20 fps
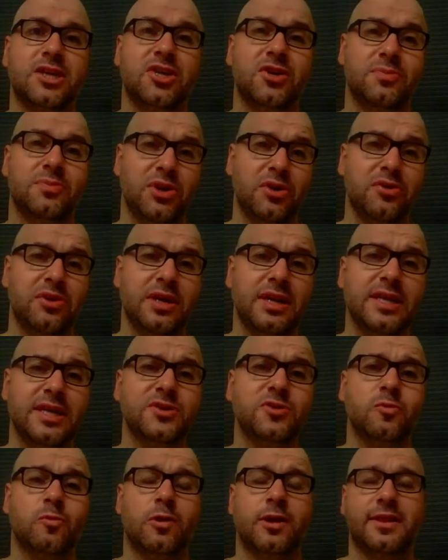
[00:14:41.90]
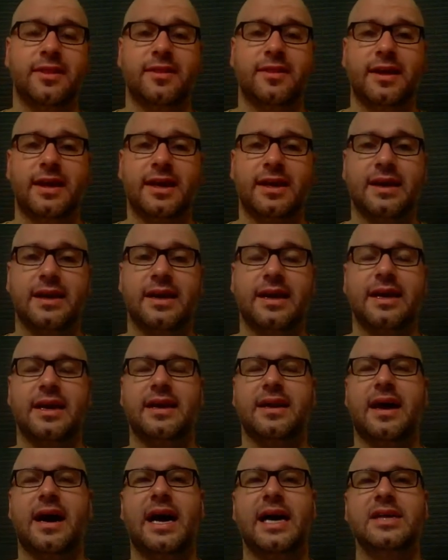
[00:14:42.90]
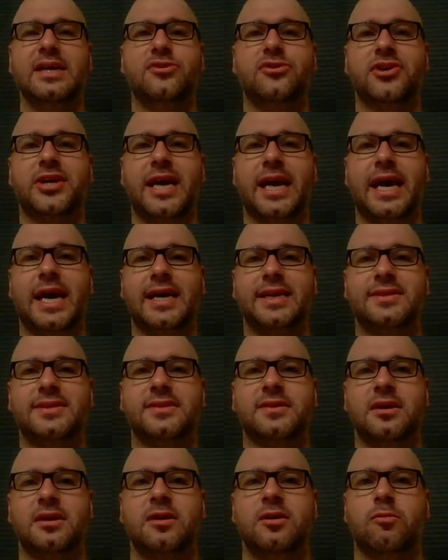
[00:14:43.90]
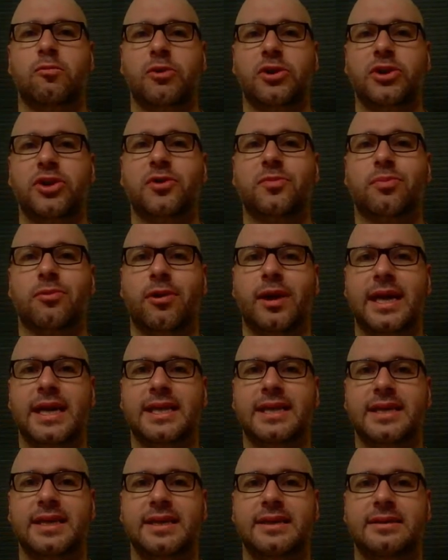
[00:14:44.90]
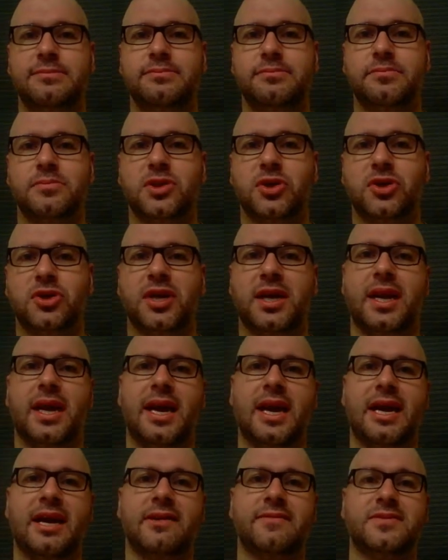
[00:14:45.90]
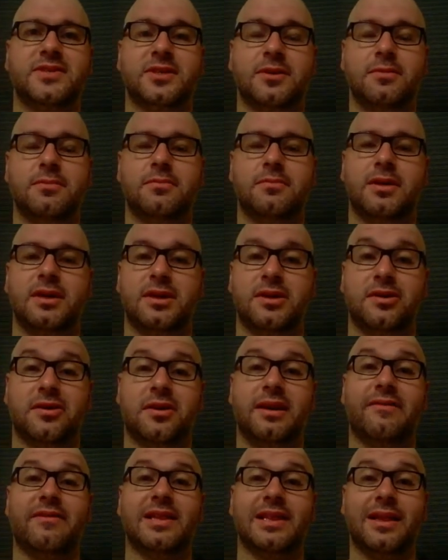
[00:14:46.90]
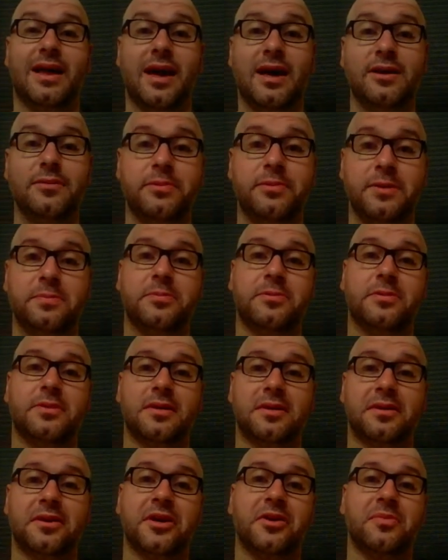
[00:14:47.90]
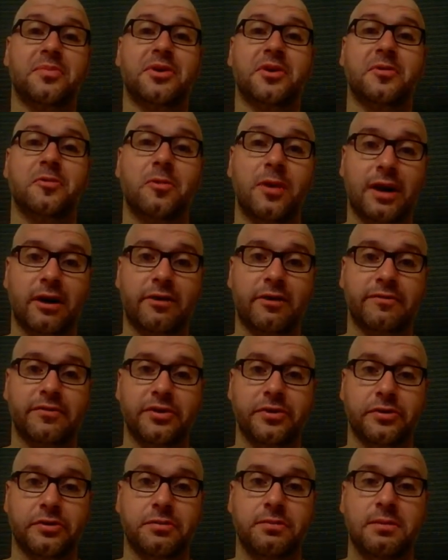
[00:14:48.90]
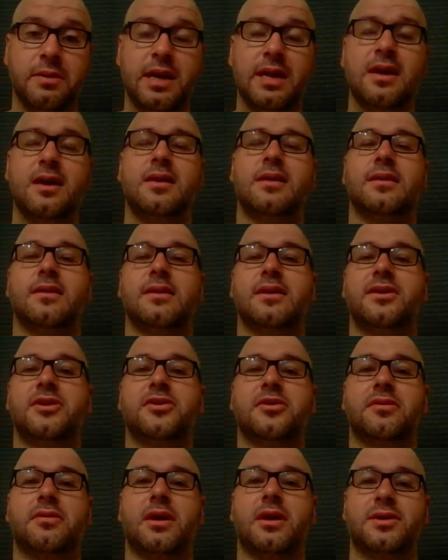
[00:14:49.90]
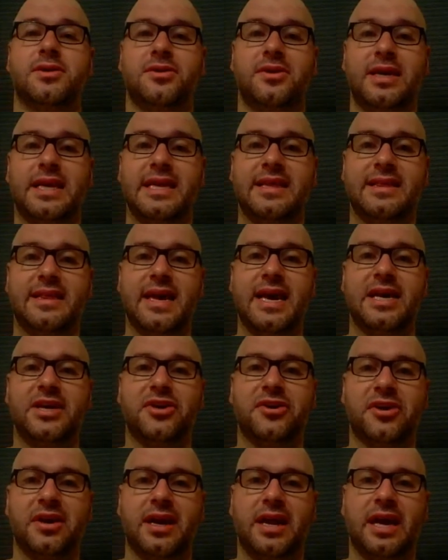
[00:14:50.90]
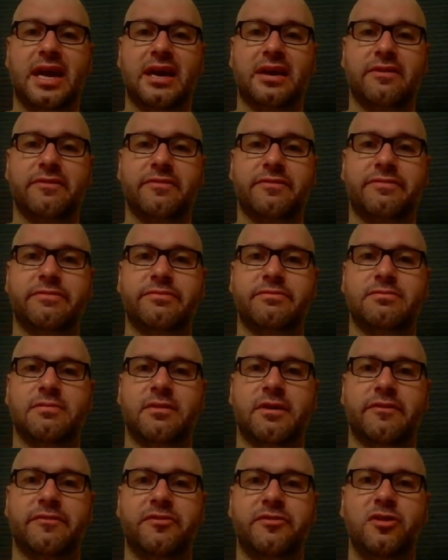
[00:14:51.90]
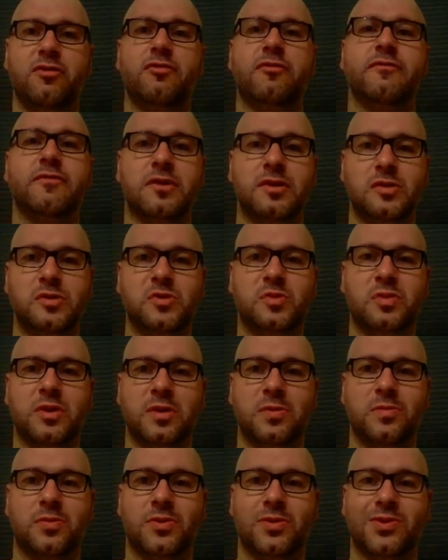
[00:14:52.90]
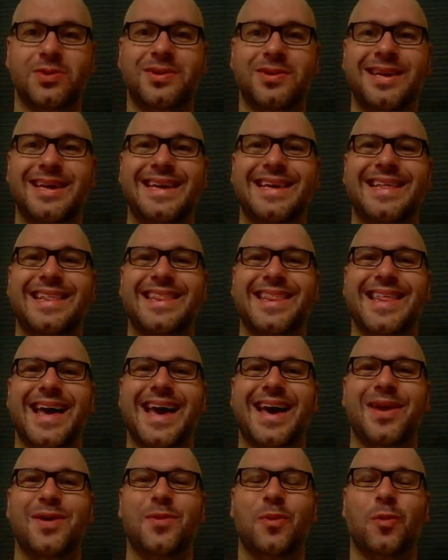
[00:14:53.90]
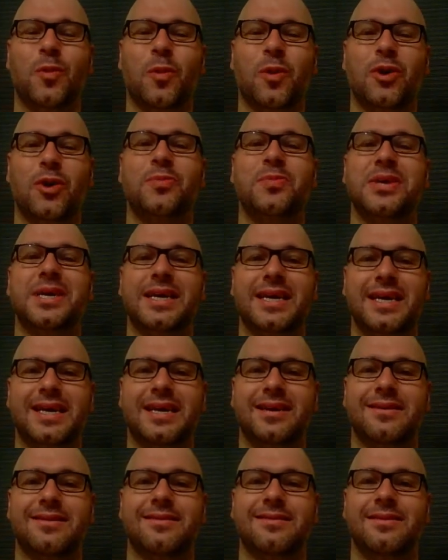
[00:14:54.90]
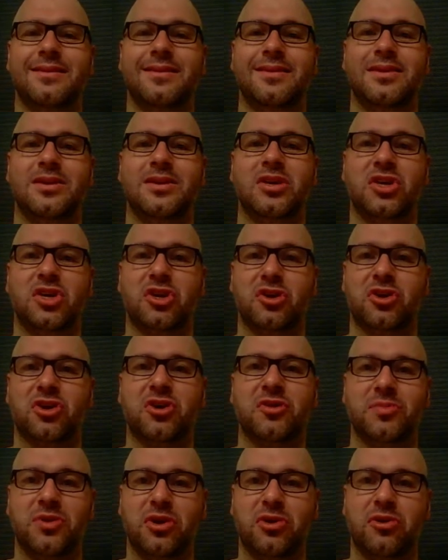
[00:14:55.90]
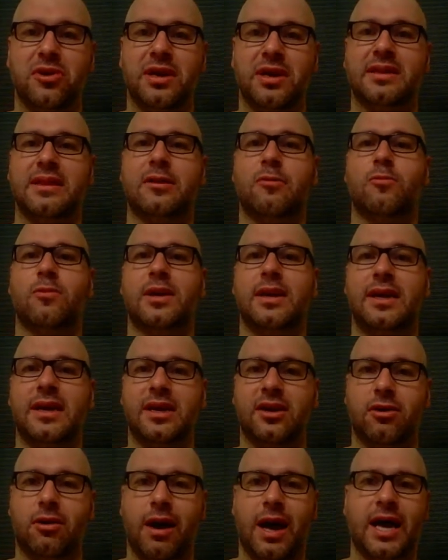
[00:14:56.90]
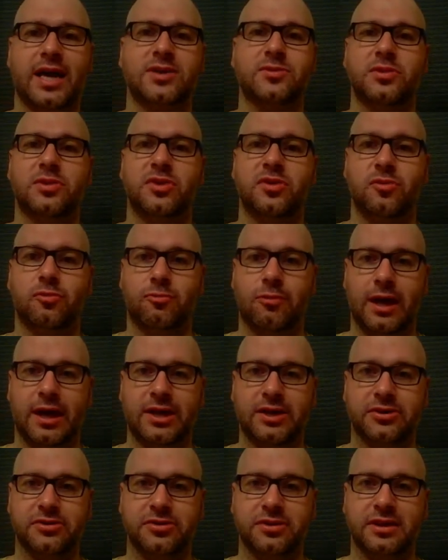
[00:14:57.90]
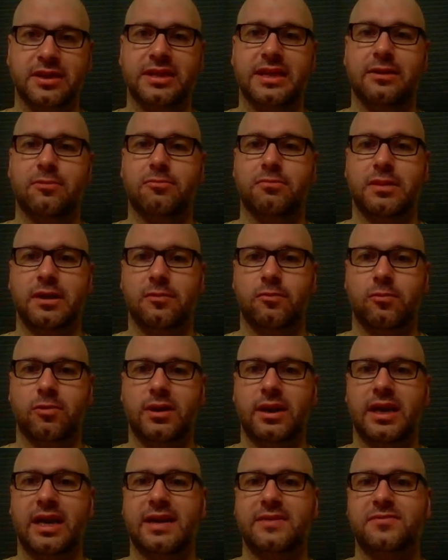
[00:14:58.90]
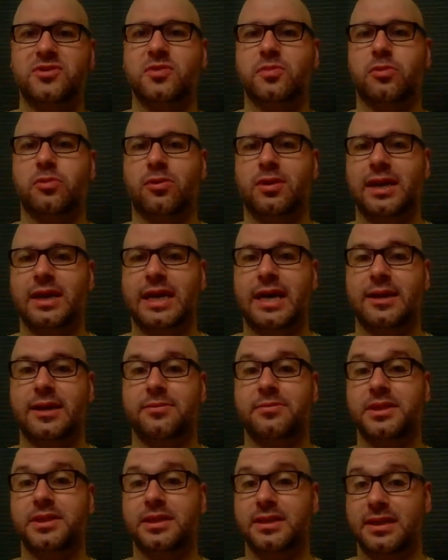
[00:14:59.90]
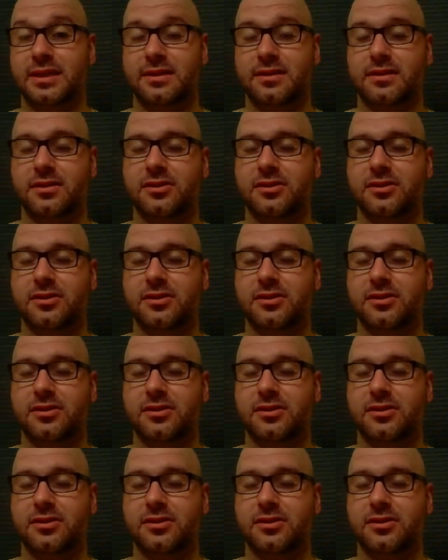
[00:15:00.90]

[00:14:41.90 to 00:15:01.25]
is one thing, and I look at when you're branding, you're going to have a lot of people that are going to be aware of you. Then underneath that, you're going to have a few of those people that want to be in your community. They want to interact with you regularly. They want to have support and accountability in the